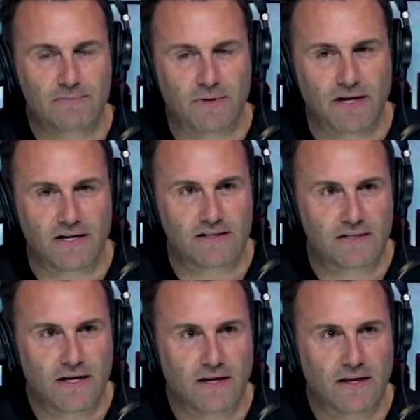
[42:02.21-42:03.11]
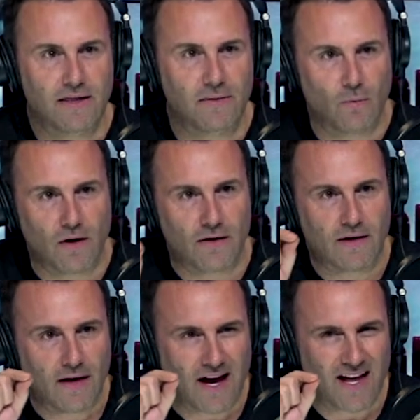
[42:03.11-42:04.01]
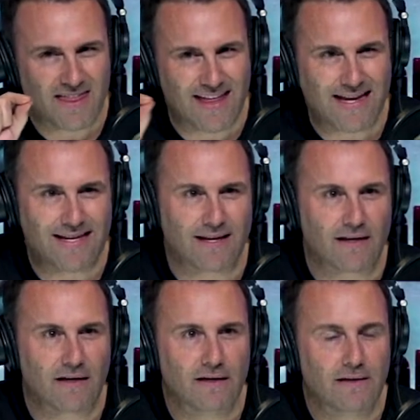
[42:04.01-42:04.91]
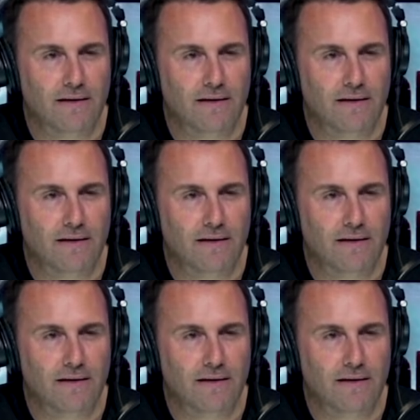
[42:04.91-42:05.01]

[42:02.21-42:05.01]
it's because the word authentic